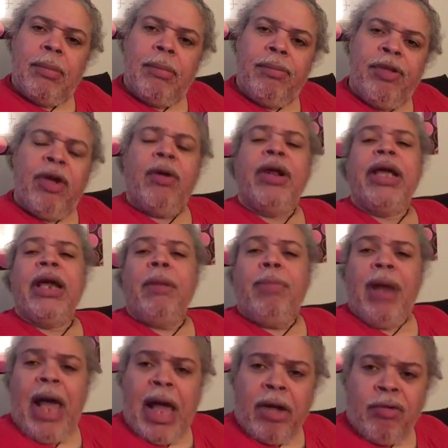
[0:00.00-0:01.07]
They're going to get a
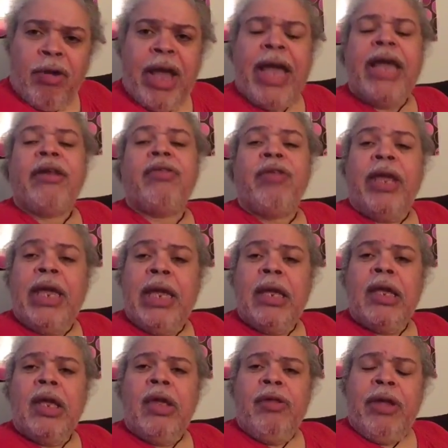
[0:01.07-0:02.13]
block grant. They
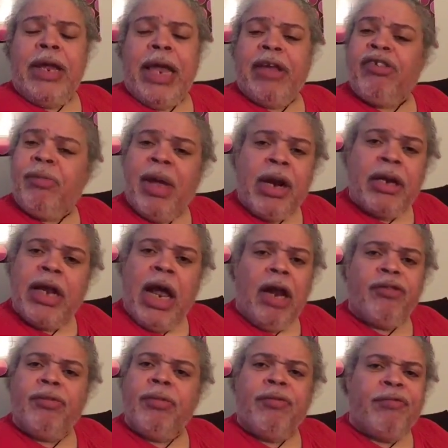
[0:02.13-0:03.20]
get X amount of
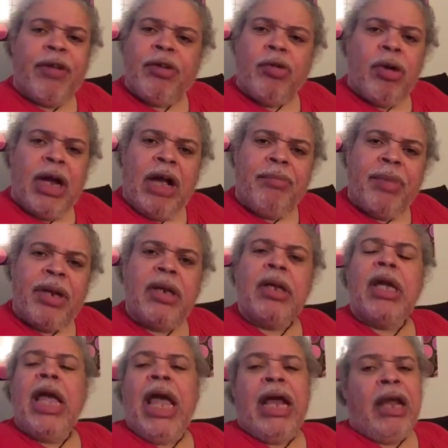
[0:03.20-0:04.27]
dollars from the federal government,
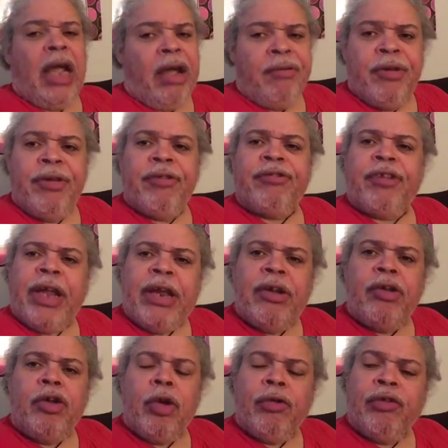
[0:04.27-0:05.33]
and however the state
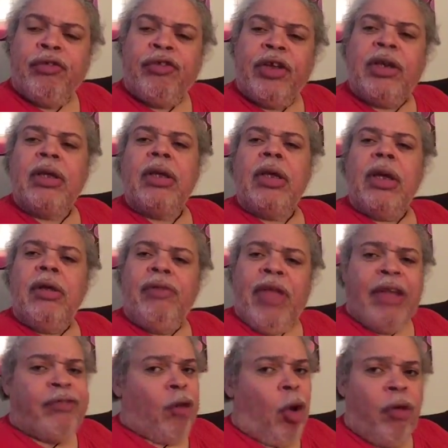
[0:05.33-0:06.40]
uses it,
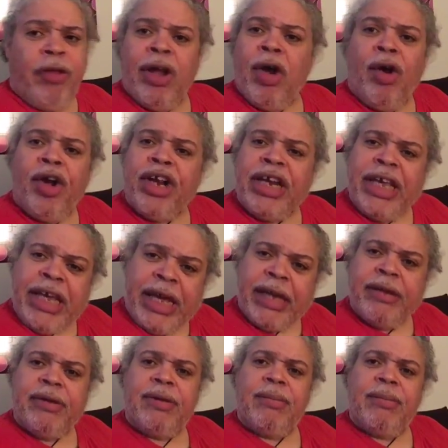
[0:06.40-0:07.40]
that's all they're going to get.